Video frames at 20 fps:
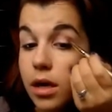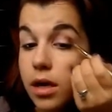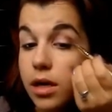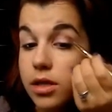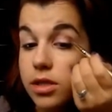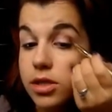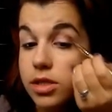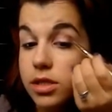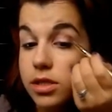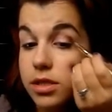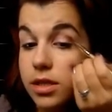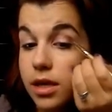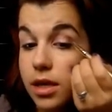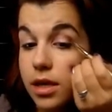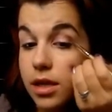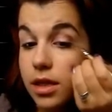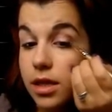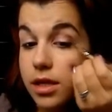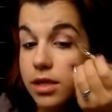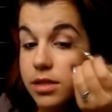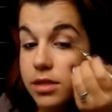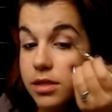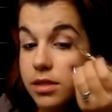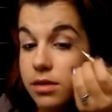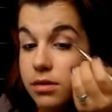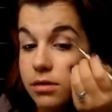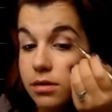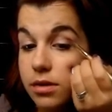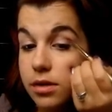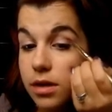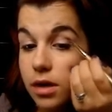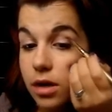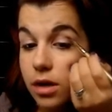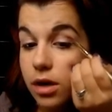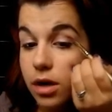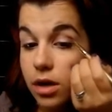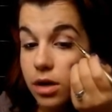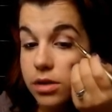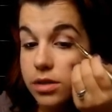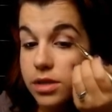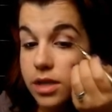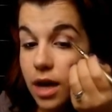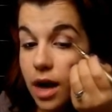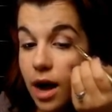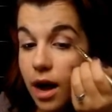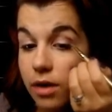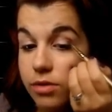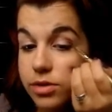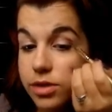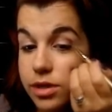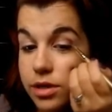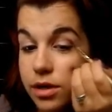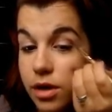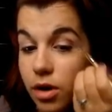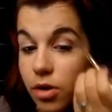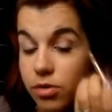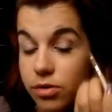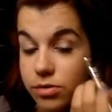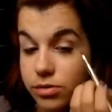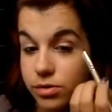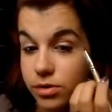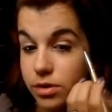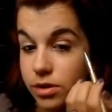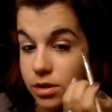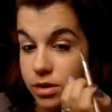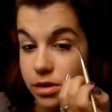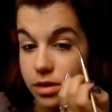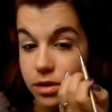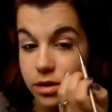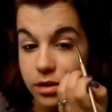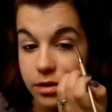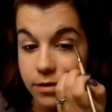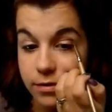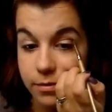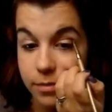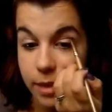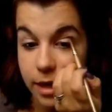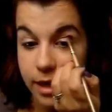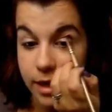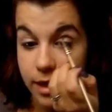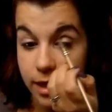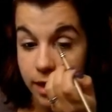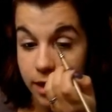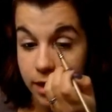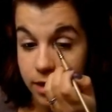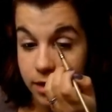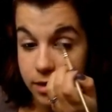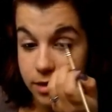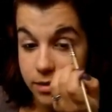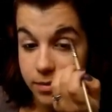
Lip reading: and just a little on the outer corner of my lid.